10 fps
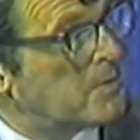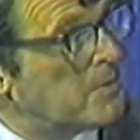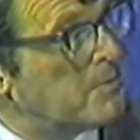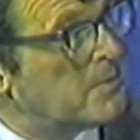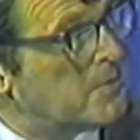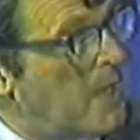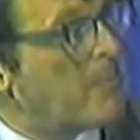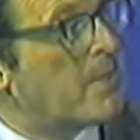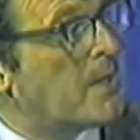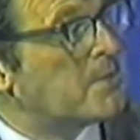to
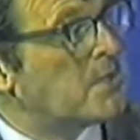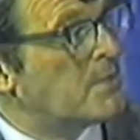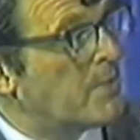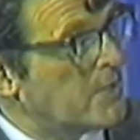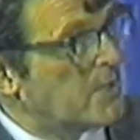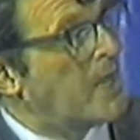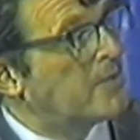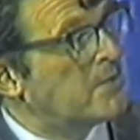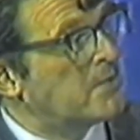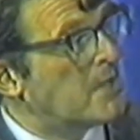tampons has been
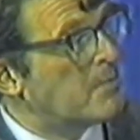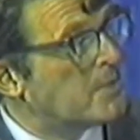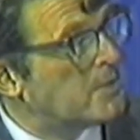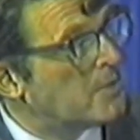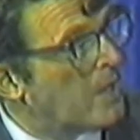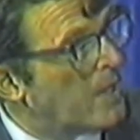exactly the same as to